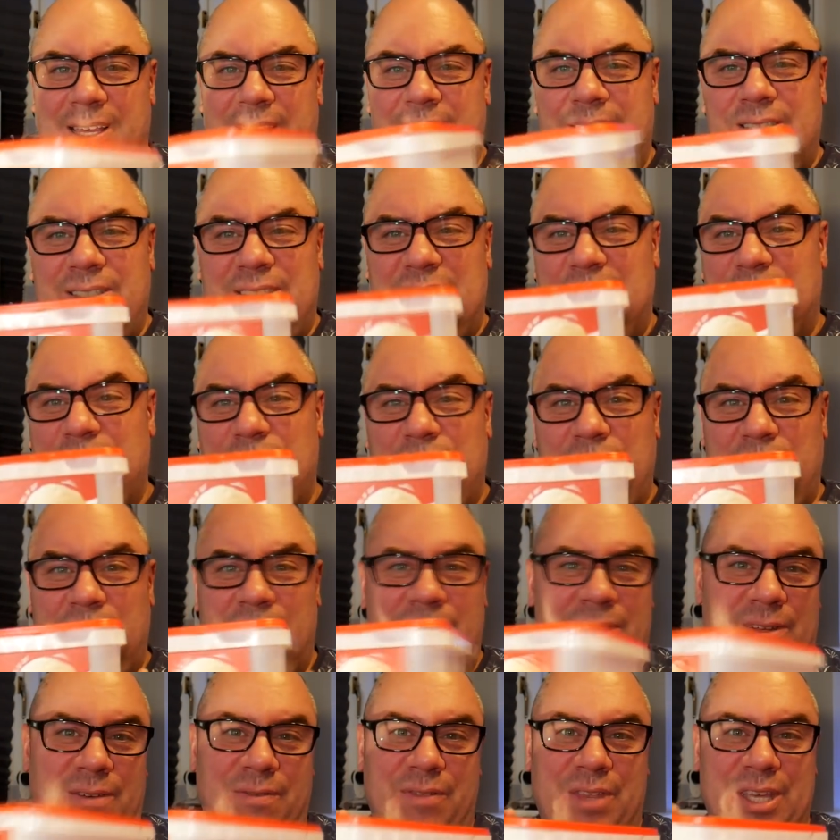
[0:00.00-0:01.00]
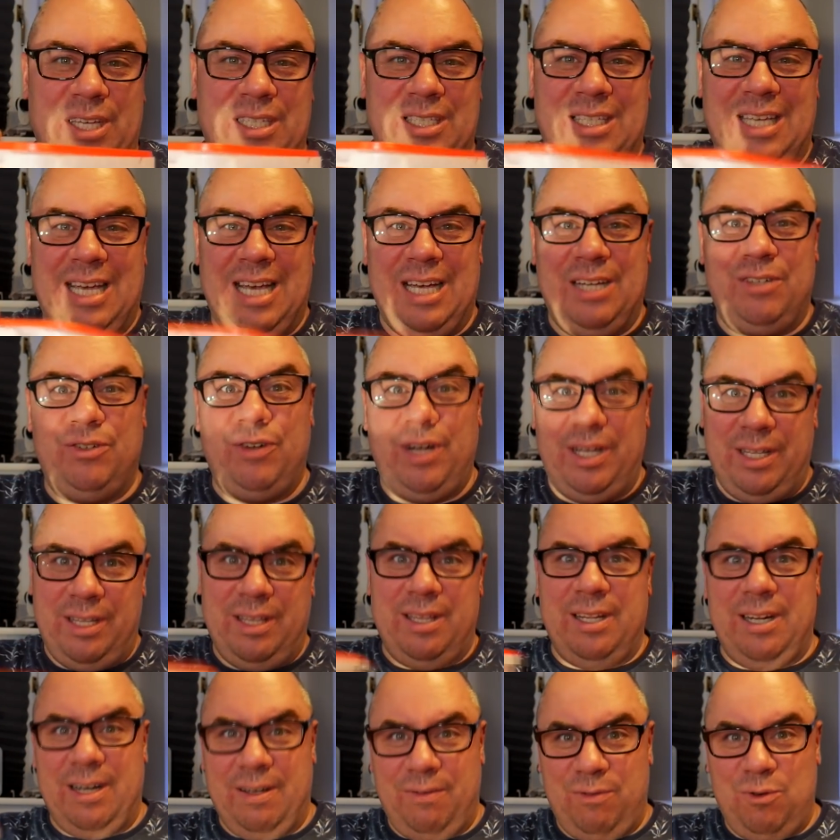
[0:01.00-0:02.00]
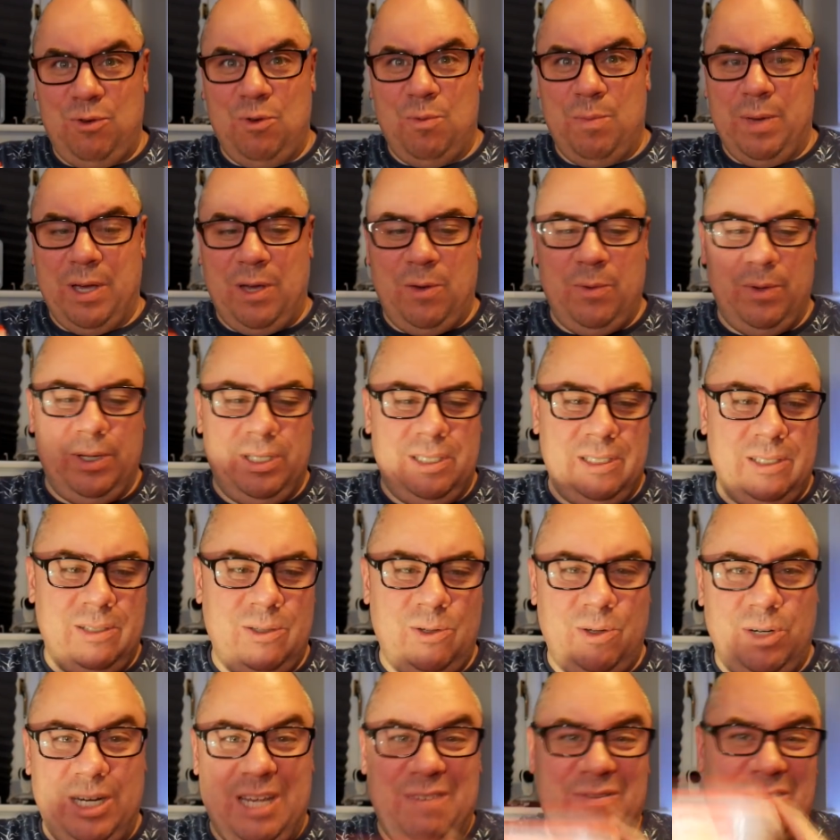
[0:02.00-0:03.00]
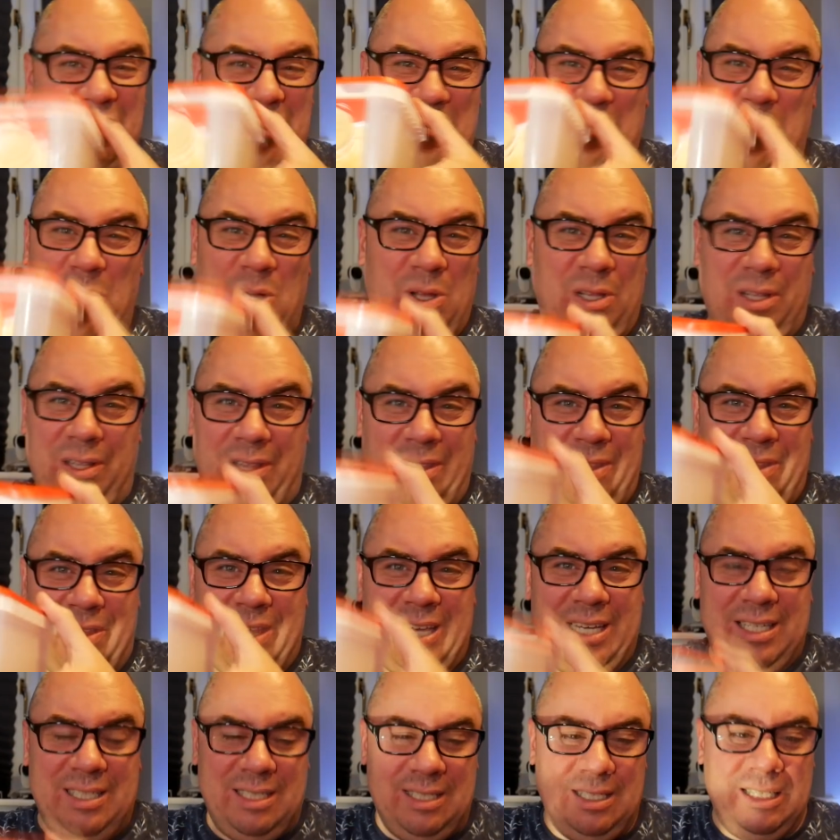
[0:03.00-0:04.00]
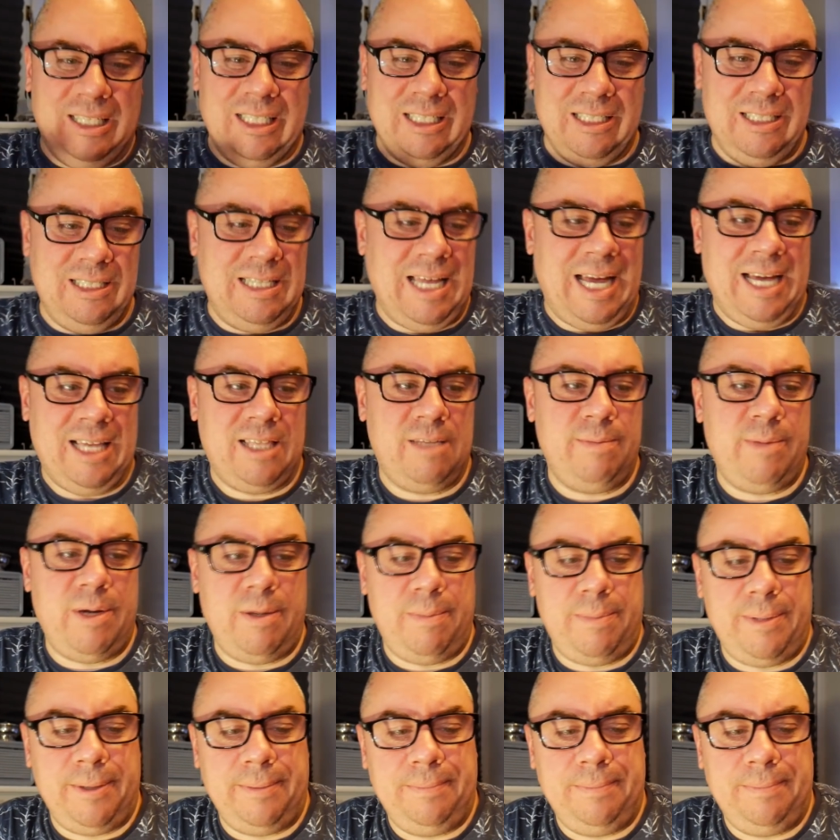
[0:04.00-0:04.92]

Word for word: several of this size rather than a few big ones, or even smaller than this and just stack them up.